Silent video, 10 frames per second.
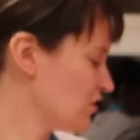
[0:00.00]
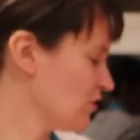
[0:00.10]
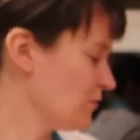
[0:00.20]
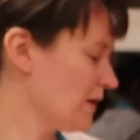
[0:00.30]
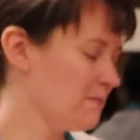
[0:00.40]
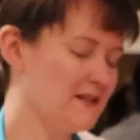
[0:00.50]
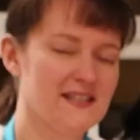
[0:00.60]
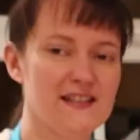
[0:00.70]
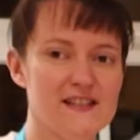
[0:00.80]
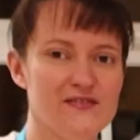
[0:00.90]
shortbread
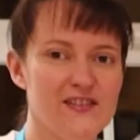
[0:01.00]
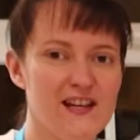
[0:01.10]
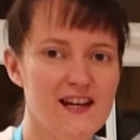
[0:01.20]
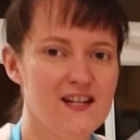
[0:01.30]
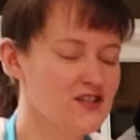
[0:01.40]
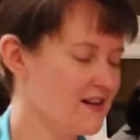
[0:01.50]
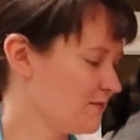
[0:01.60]
biscuits finished.